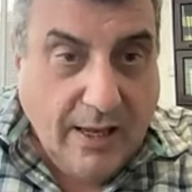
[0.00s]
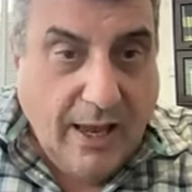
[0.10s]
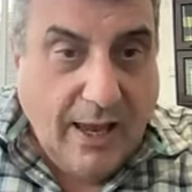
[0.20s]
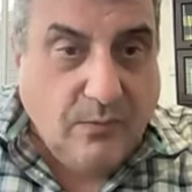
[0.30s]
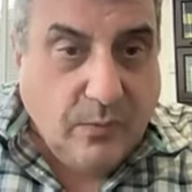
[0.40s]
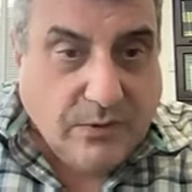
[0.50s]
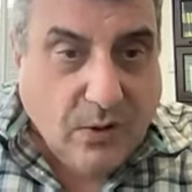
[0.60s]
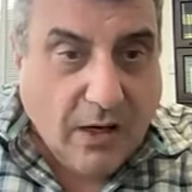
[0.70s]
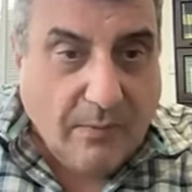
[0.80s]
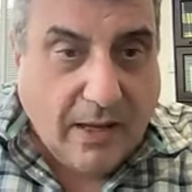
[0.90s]
And when we
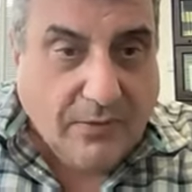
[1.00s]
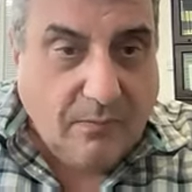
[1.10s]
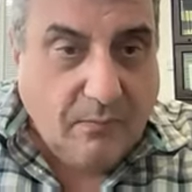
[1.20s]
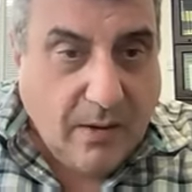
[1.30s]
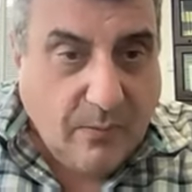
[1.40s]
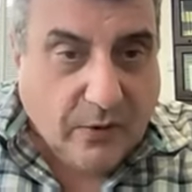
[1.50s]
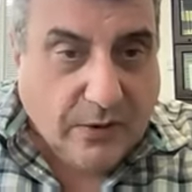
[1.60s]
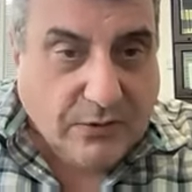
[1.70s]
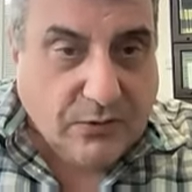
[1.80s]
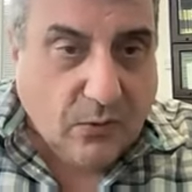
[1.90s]
talk about the
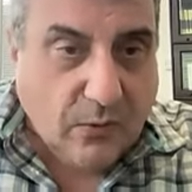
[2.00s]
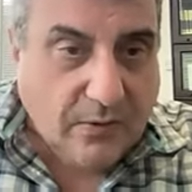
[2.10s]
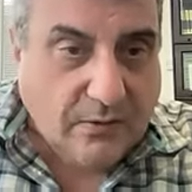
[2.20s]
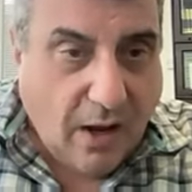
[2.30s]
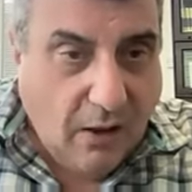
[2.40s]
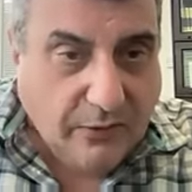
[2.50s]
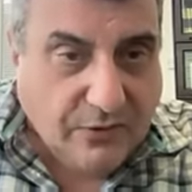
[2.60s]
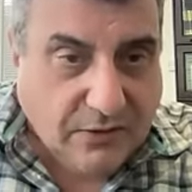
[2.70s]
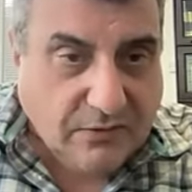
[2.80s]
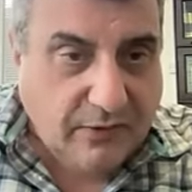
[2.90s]
memories or the knowledge
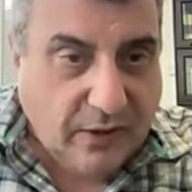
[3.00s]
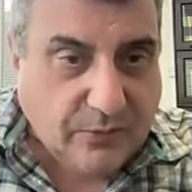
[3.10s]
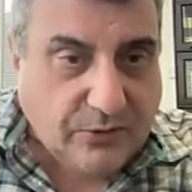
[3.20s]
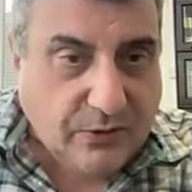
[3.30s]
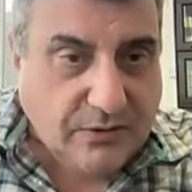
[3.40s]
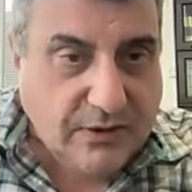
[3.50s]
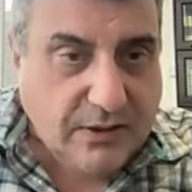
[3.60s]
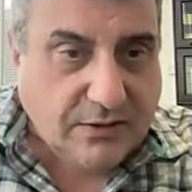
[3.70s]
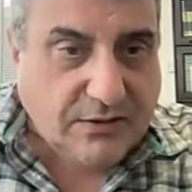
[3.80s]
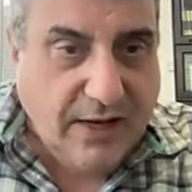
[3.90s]
that develops, you can see
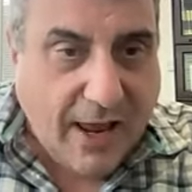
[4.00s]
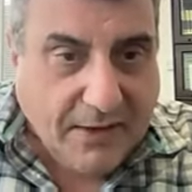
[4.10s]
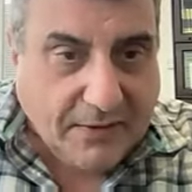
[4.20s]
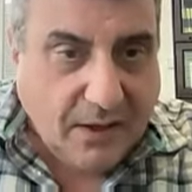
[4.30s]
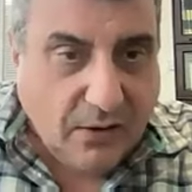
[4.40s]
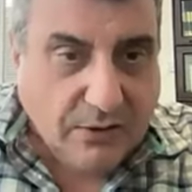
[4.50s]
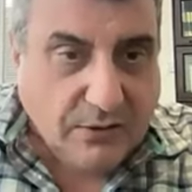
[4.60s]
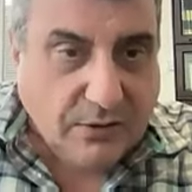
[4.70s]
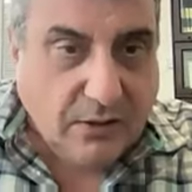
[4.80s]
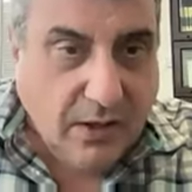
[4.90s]
that static knowledge
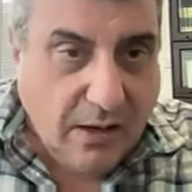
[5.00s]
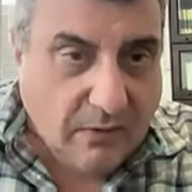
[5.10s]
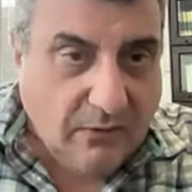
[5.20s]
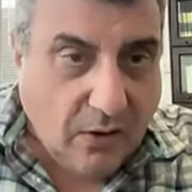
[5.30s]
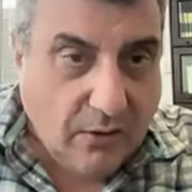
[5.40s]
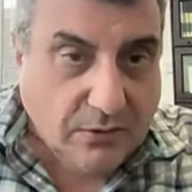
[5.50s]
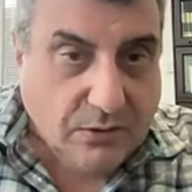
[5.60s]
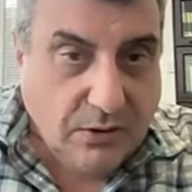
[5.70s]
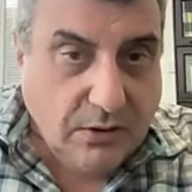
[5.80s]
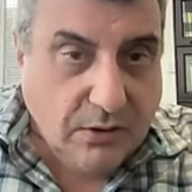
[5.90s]
and dynamic knowledge
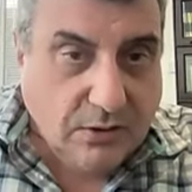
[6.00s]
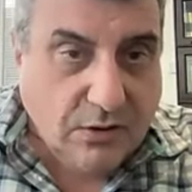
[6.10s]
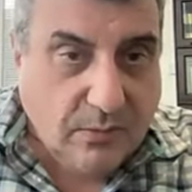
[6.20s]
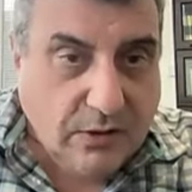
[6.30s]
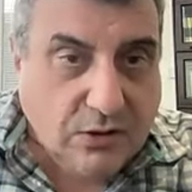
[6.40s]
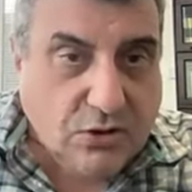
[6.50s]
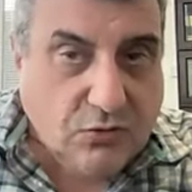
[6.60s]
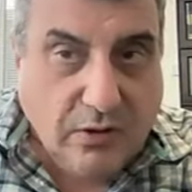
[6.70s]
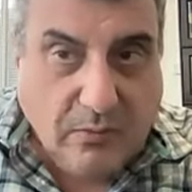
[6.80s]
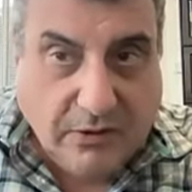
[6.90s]
is going to be
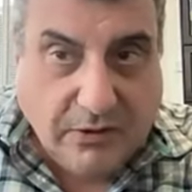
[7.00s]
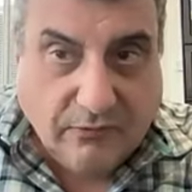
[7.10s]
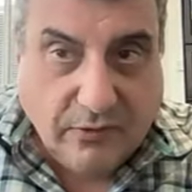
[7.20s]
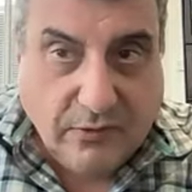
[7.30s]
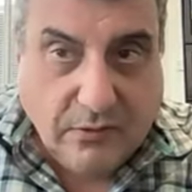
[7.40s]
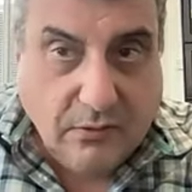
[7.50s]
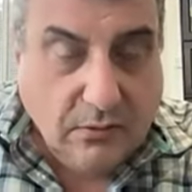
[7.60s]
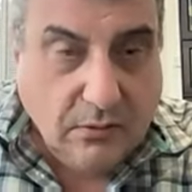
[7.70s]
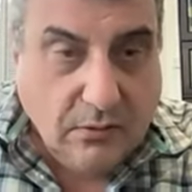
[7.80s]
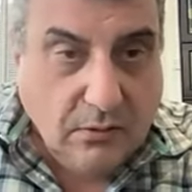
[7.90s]
extremely different,
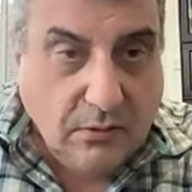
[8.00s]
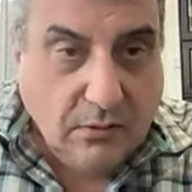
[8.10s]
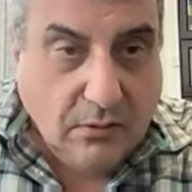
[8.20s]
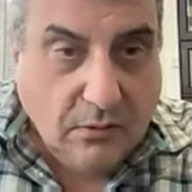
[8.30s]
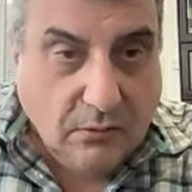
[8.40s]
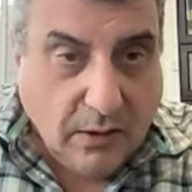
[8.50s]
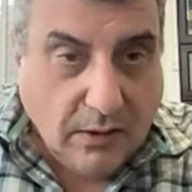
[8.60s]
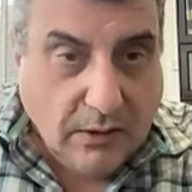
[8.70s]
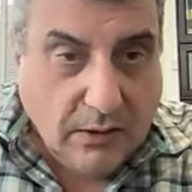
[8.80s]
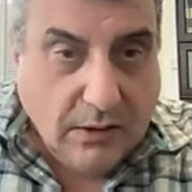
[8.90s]

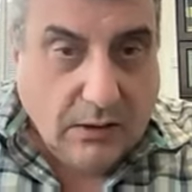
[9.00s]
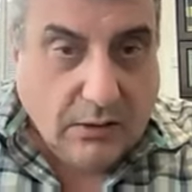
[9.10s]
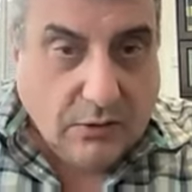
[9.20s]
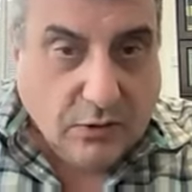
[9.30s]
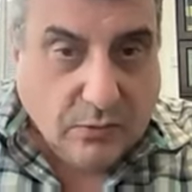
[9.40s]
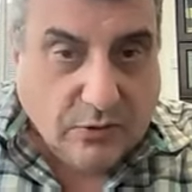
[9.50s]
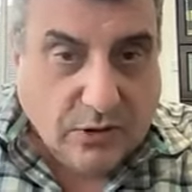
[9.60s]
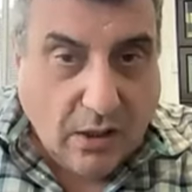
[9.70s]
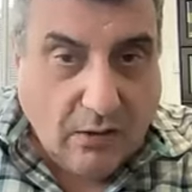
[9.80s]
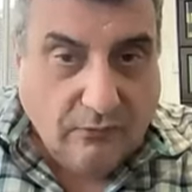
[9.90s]
right? In terms
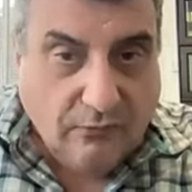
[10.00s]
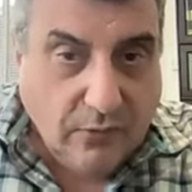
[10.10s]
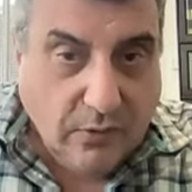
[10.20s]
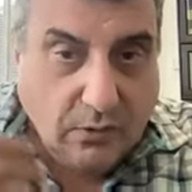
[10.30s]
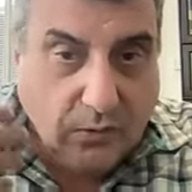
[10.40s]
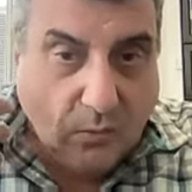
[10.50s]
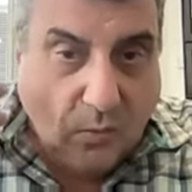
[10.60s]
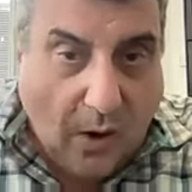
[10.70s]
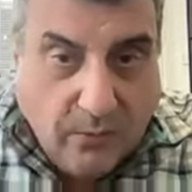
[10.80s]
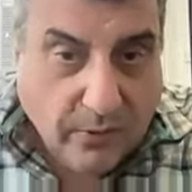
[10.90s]
of
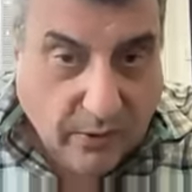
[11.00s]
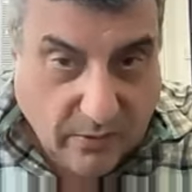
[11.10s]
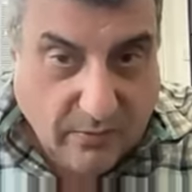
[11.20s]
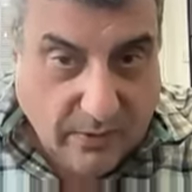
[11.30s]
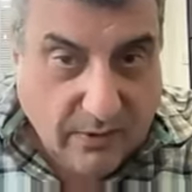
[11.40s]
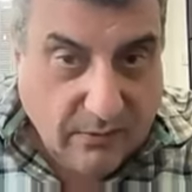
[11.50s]
what we're going to be